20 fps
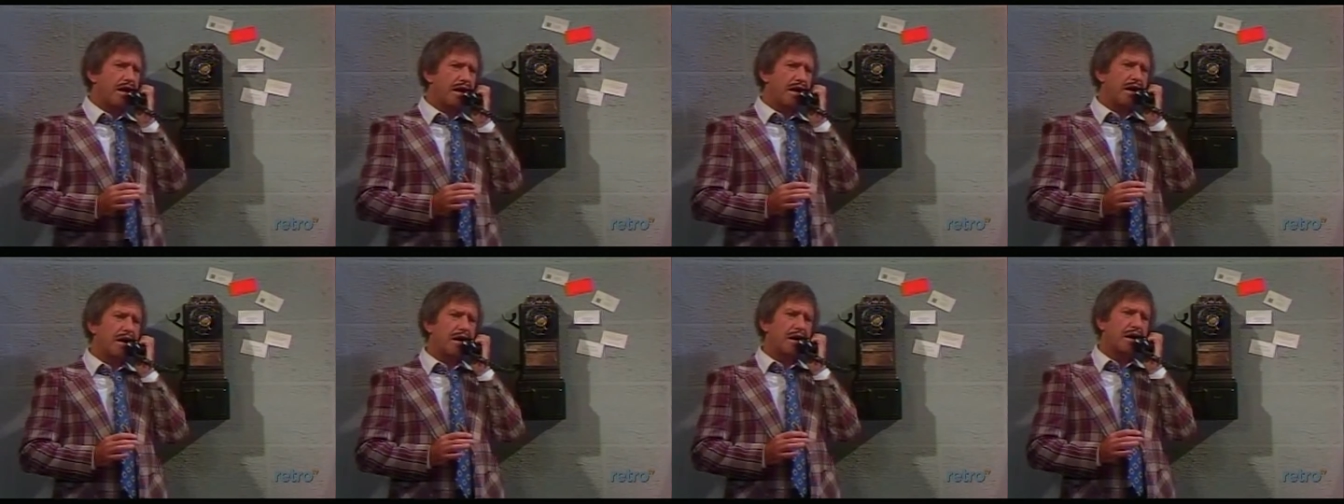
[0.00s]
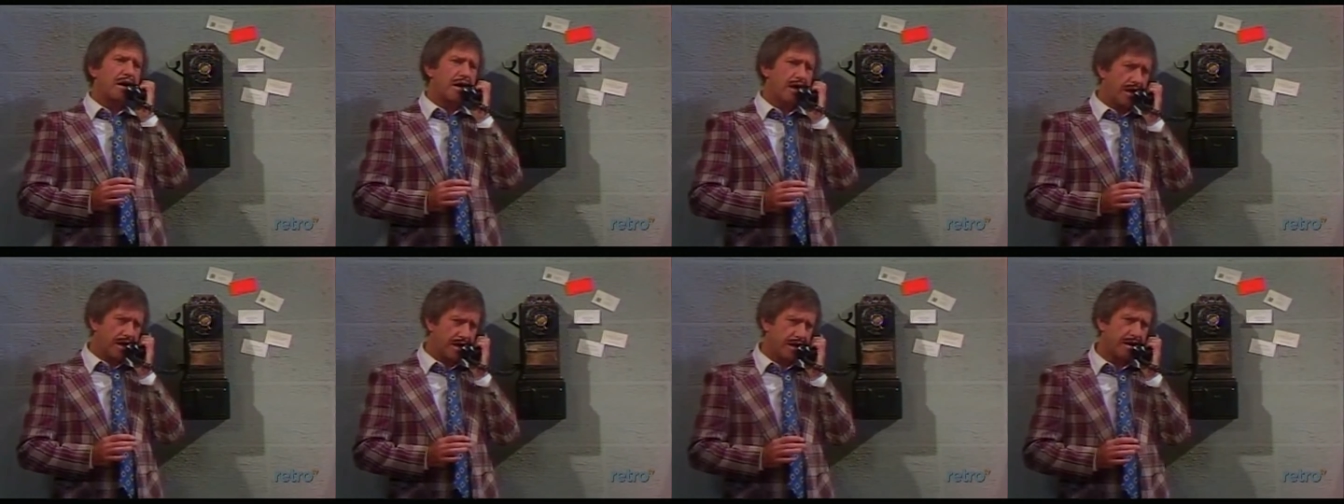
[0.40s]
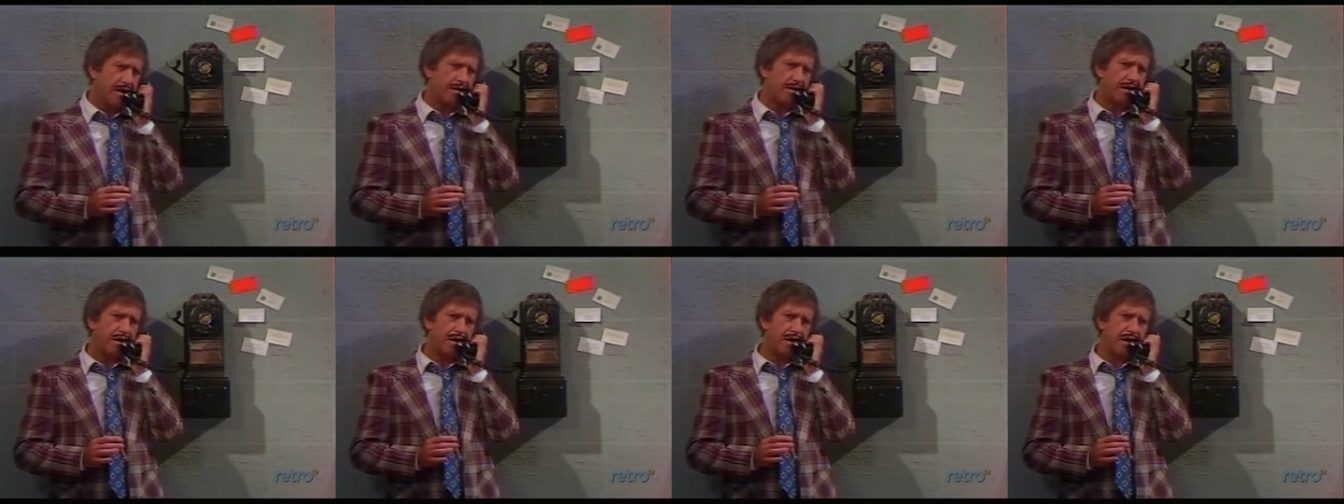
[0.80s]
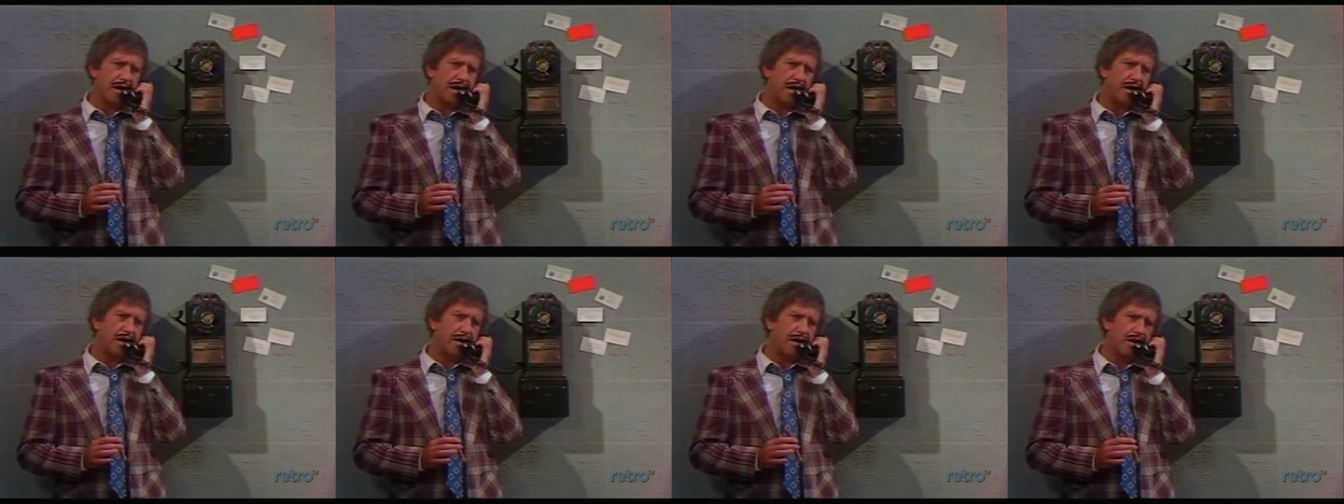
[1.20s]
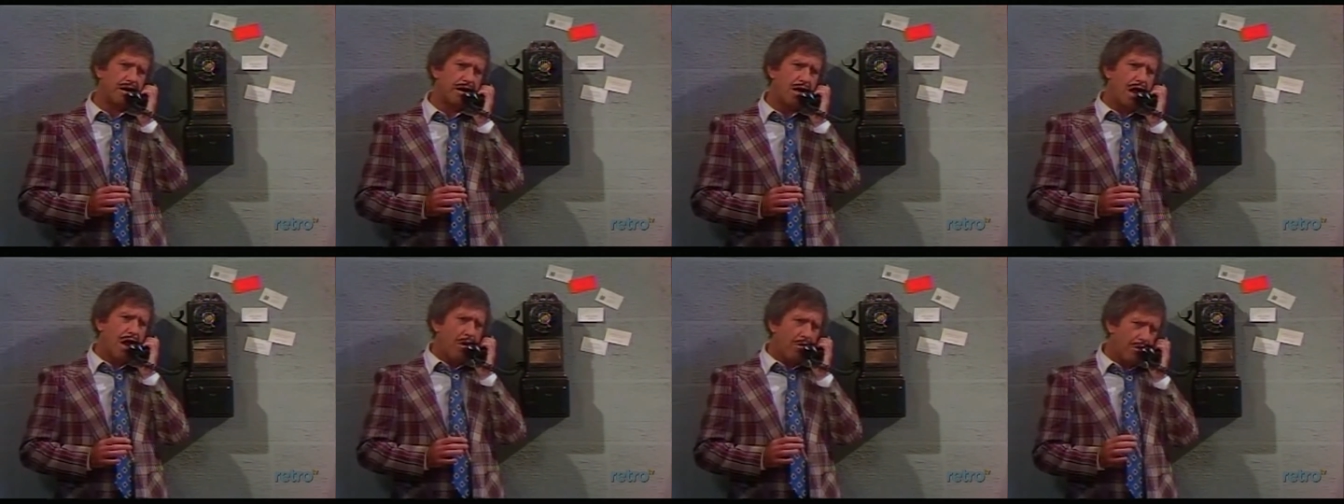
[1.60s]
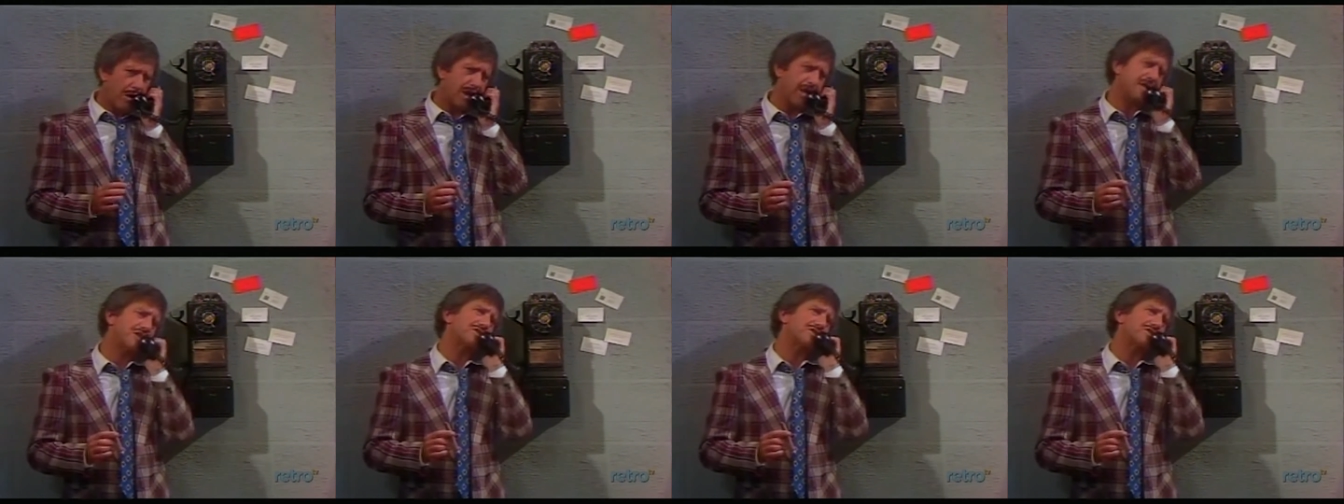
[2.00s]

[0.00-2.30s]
Yeah, uh huh, yeah. Well,